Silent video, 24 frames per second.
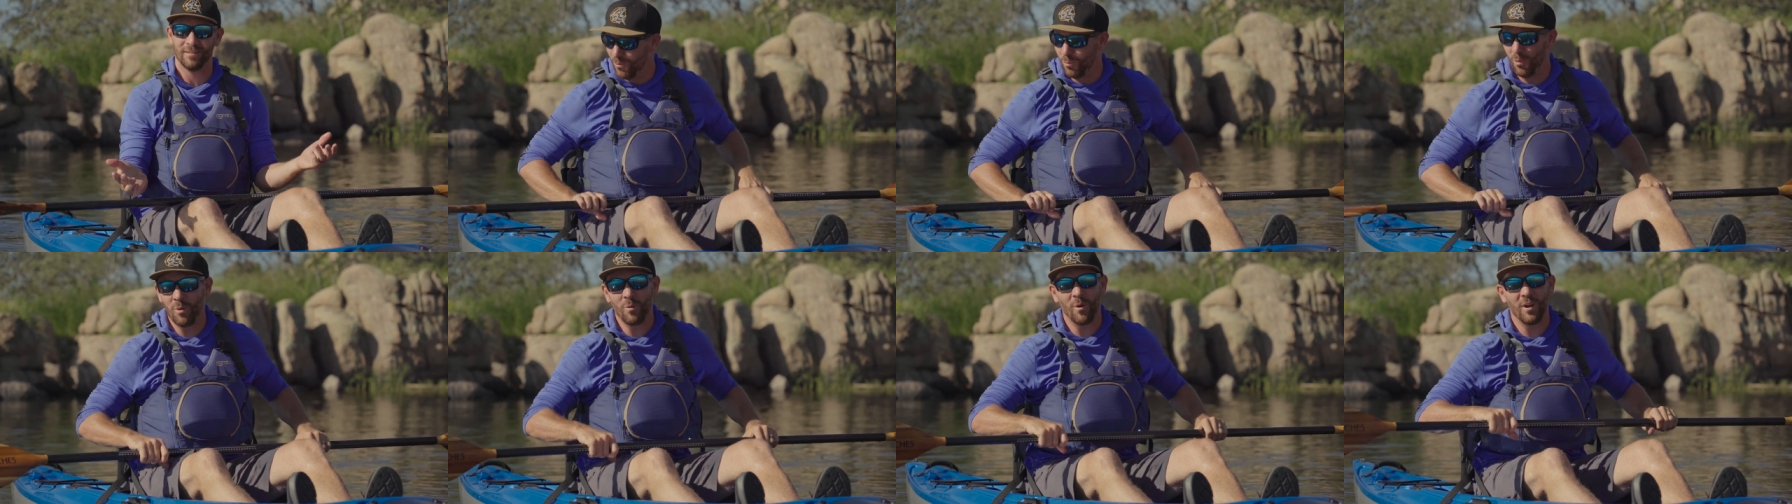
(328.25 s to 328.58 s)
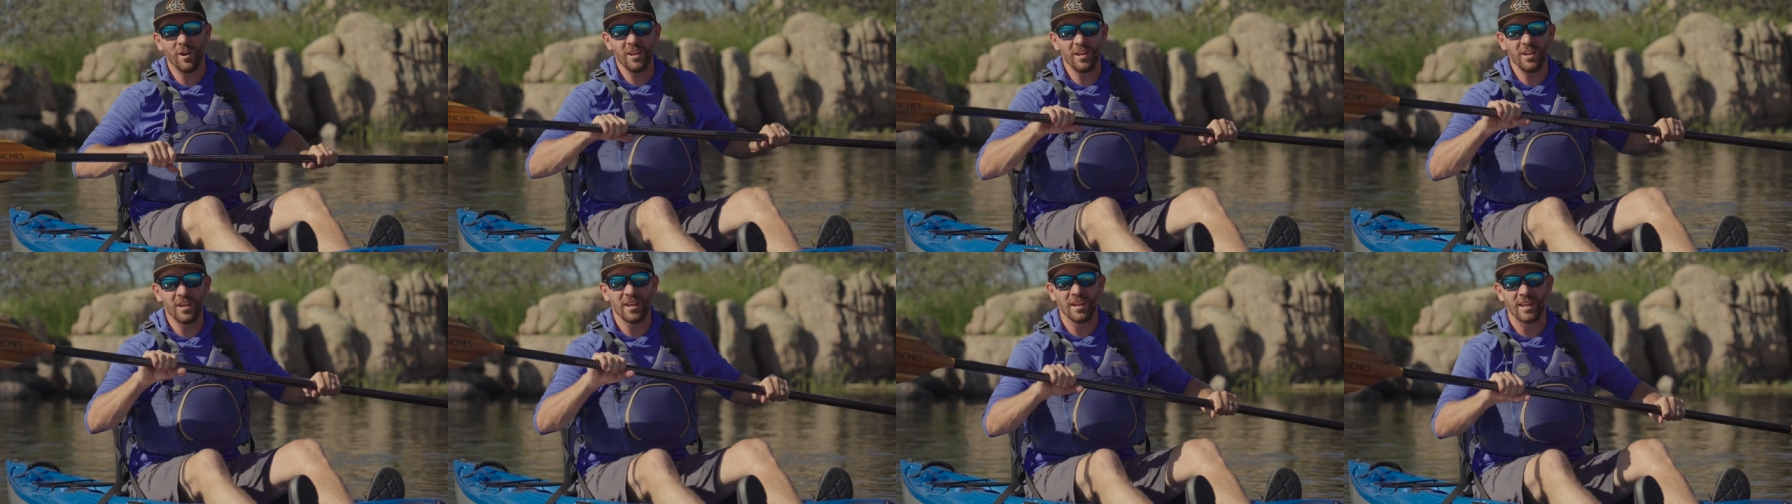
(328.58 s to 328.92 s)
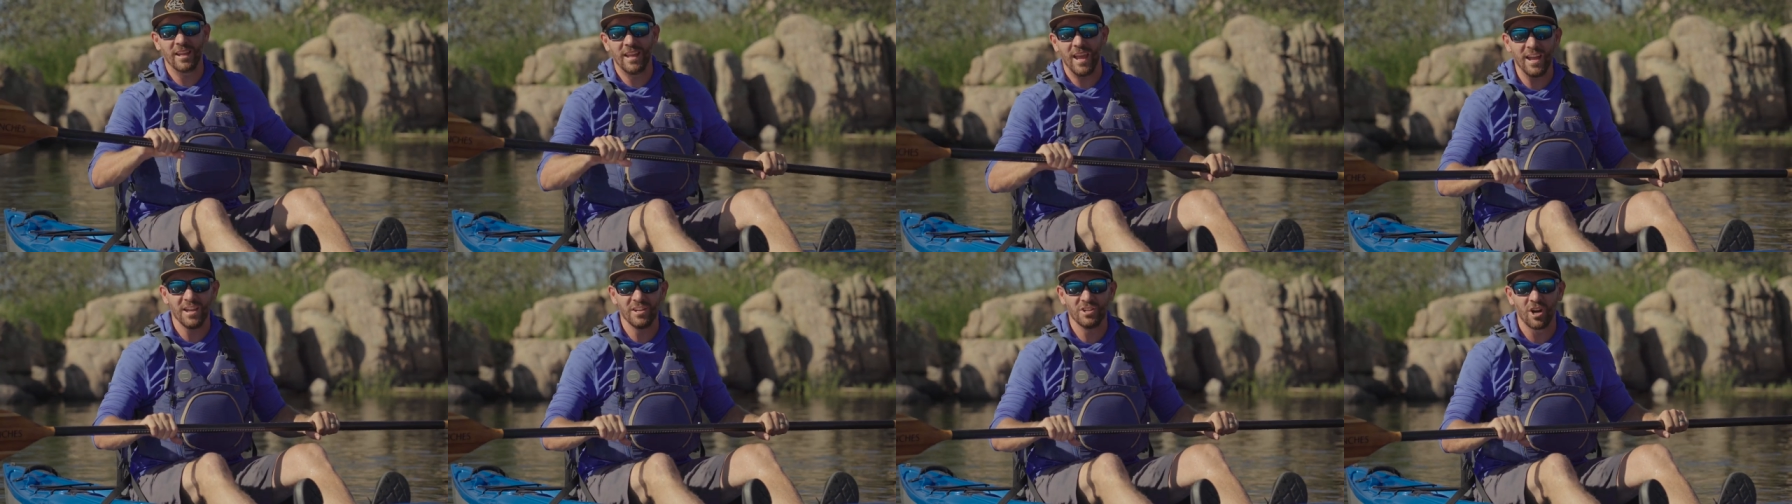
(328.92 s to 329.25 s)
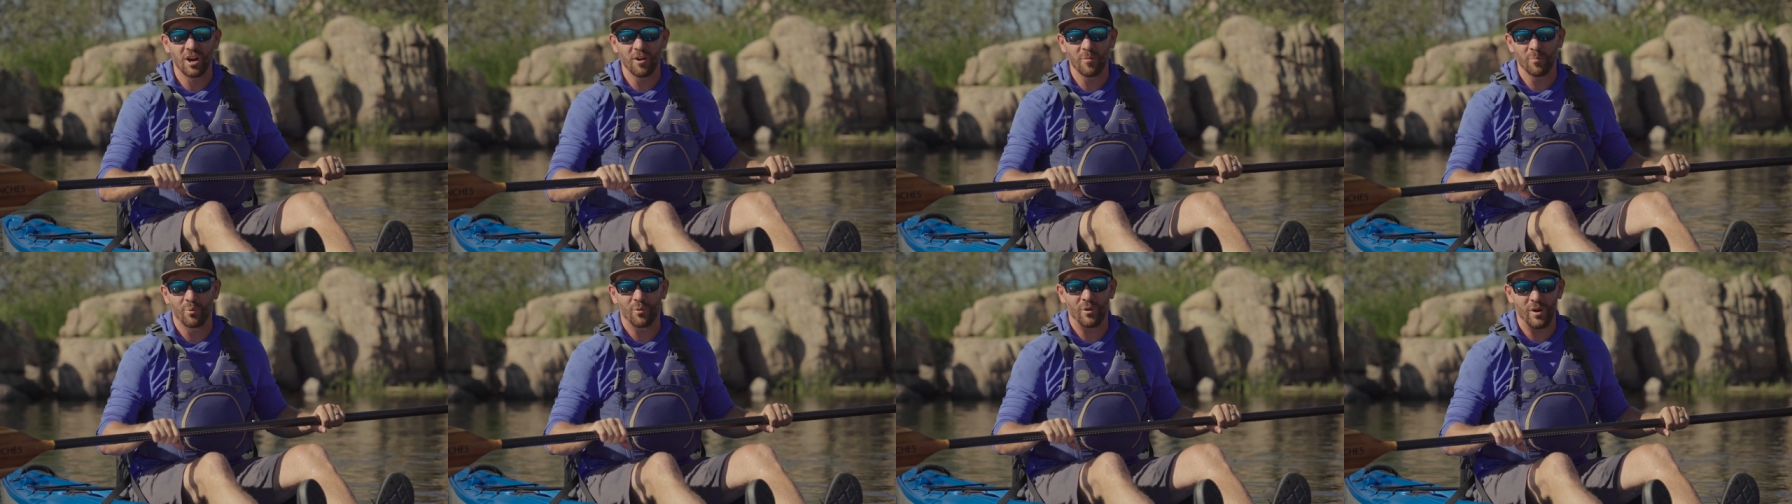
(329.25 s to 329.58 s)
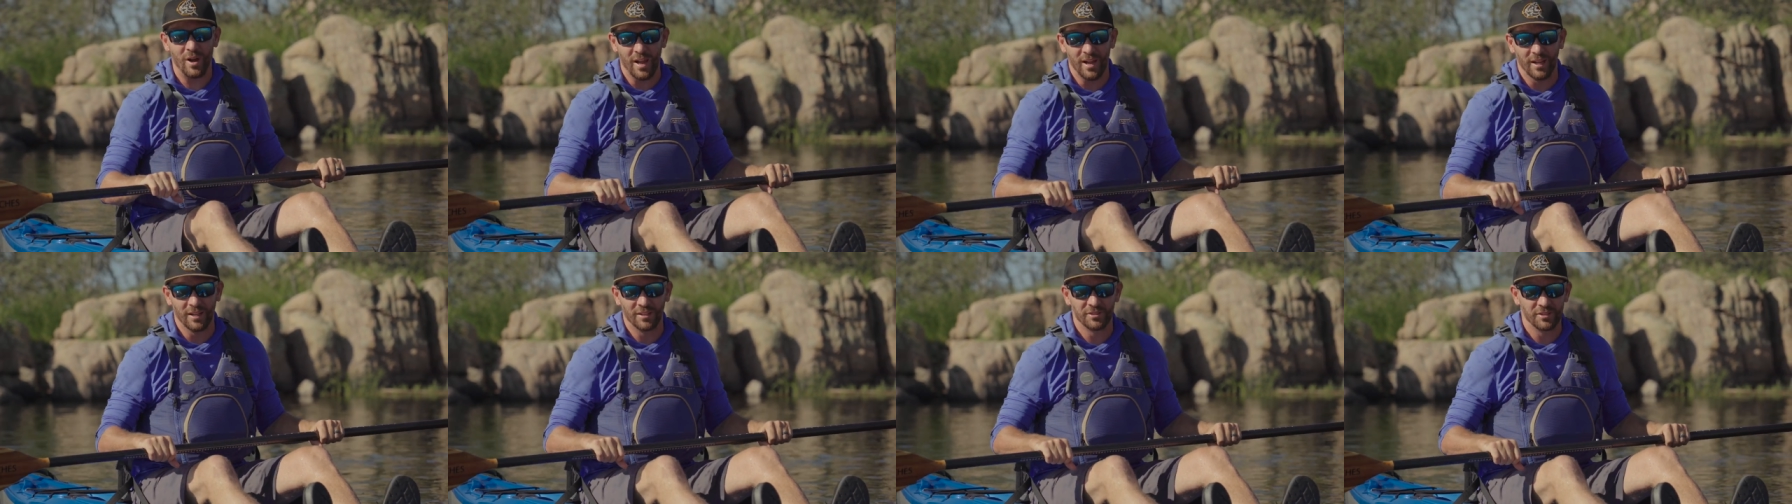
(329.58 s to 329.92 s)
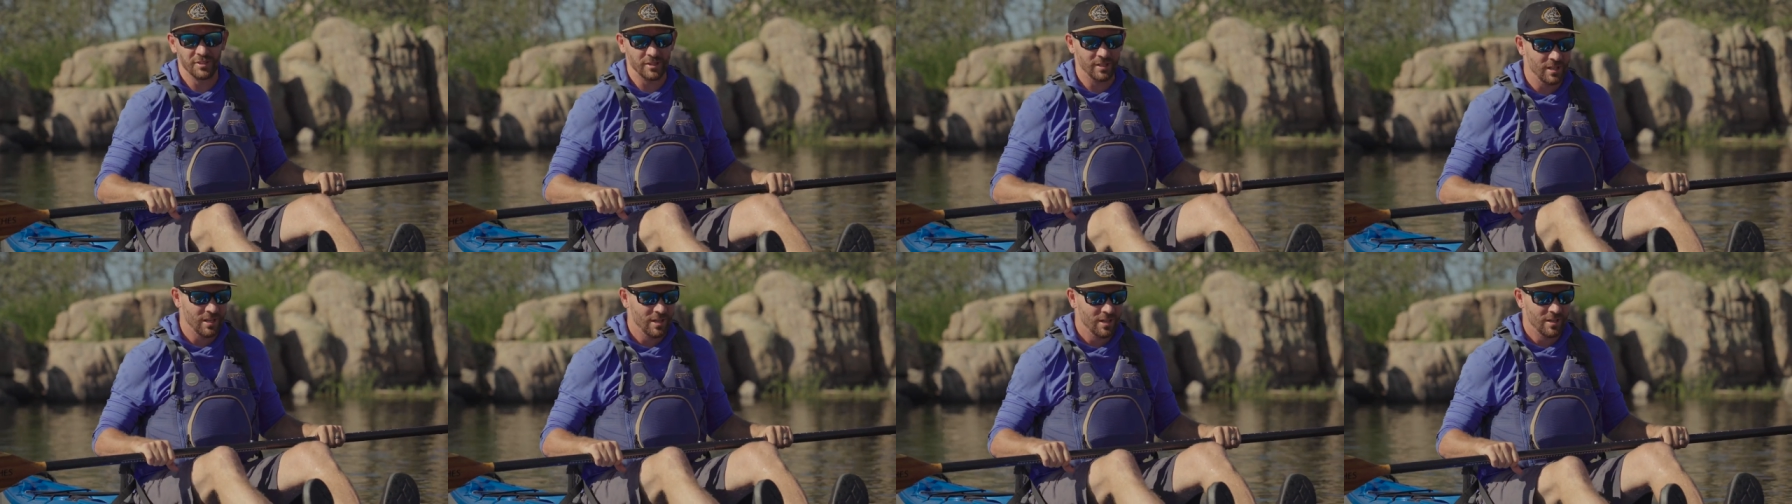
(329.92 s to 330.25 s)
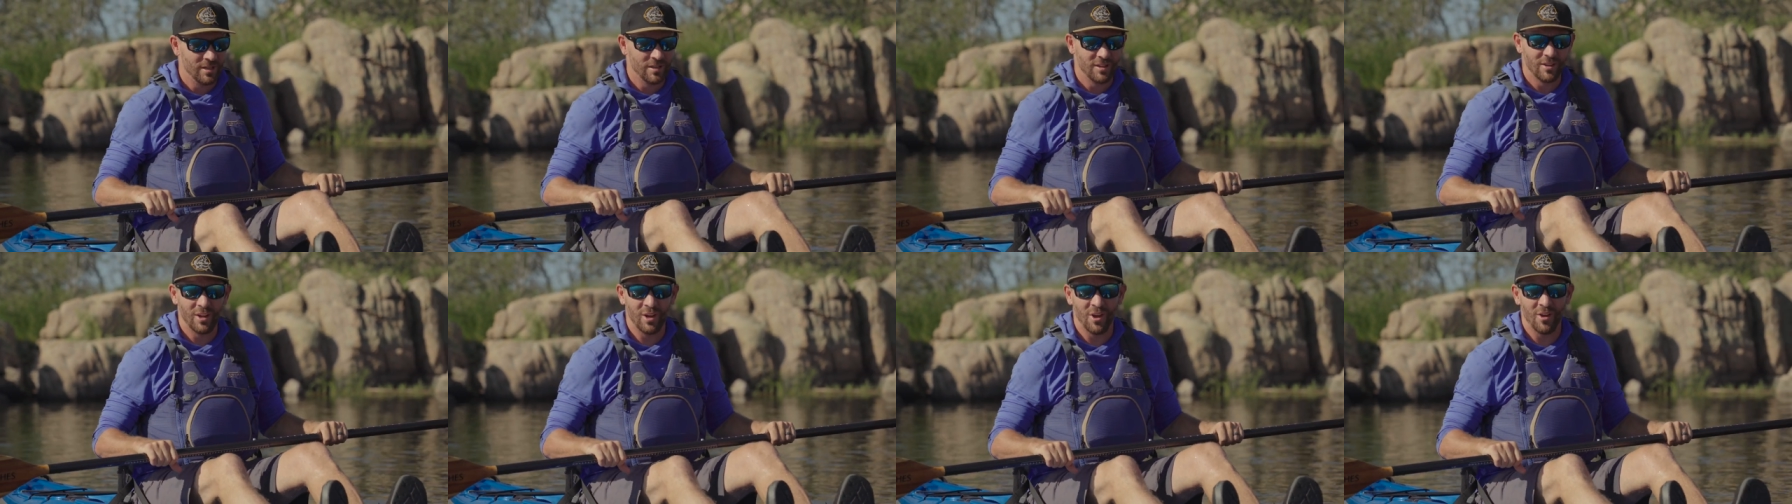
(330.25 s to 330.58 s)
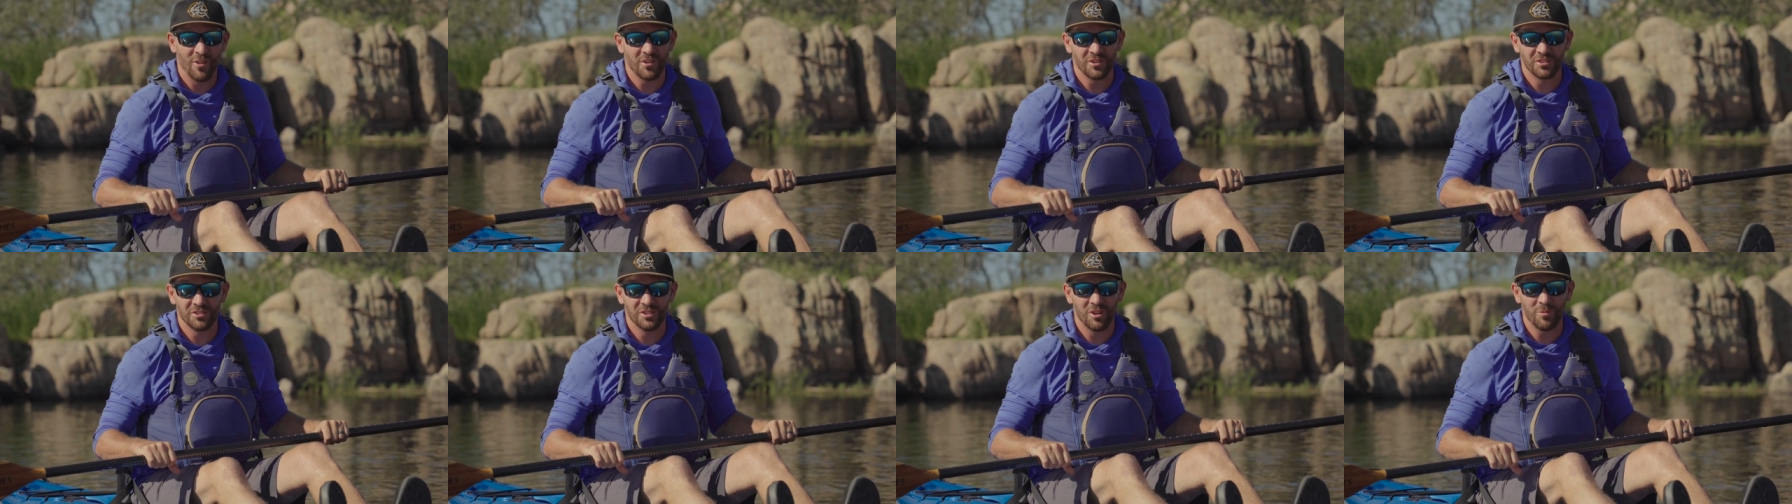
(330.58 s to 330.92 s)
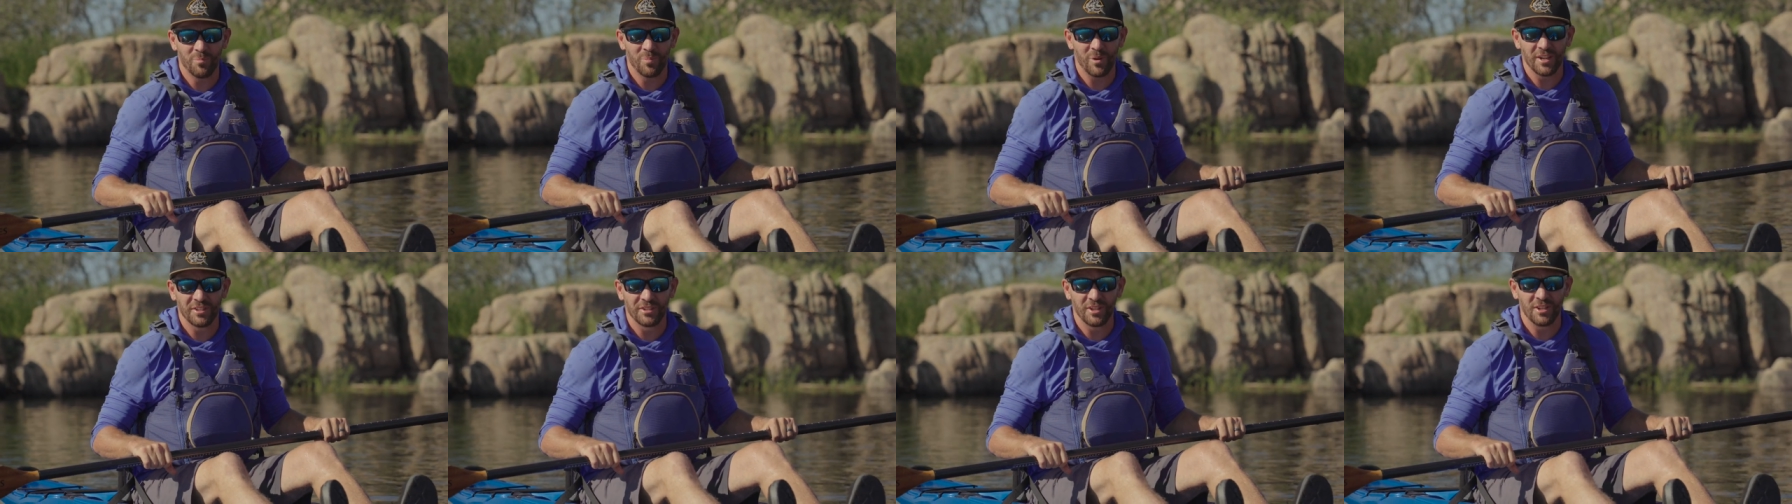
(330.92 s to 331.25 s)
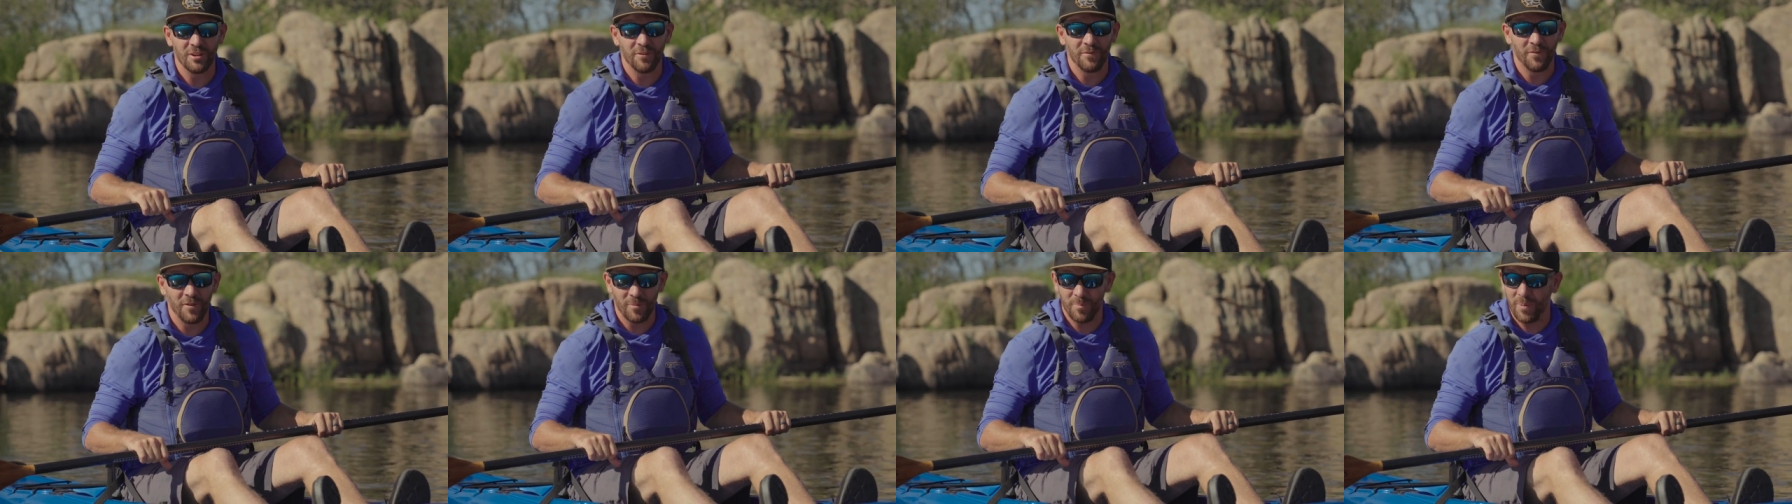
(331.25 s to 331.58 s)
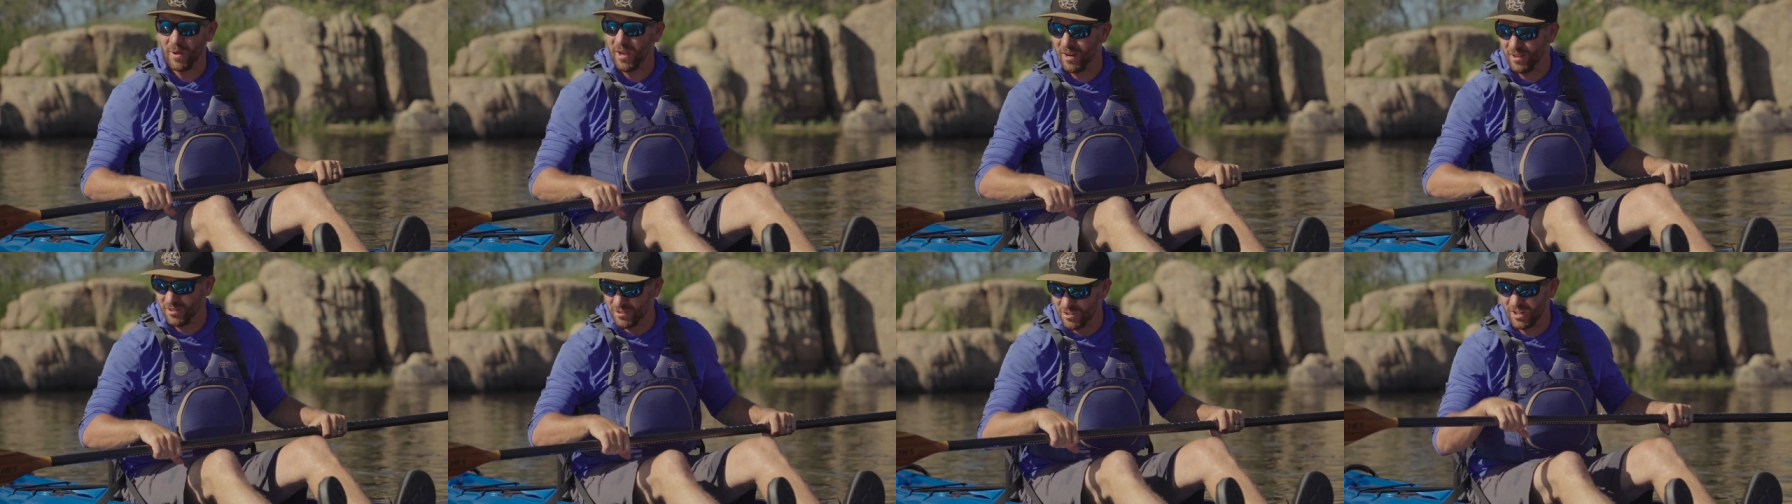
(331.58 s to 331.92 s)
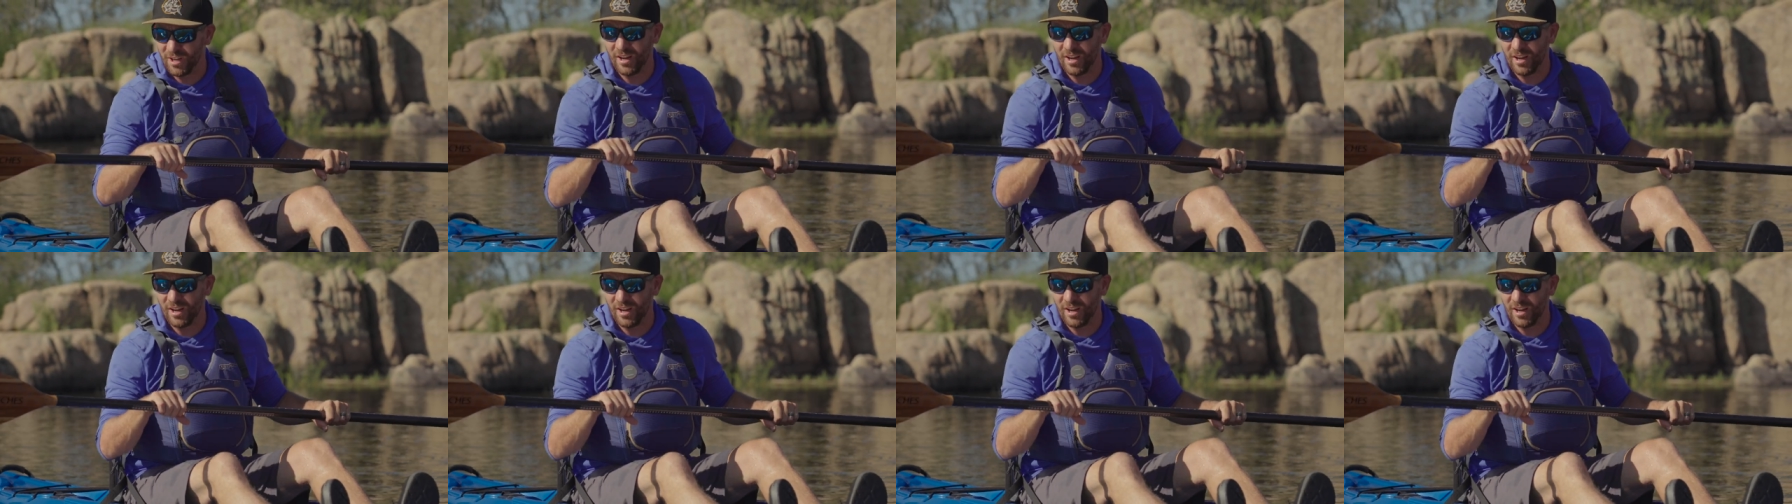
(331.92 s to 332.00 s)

We wanna engage our brakes. No, there's no brakes on your foot pedals.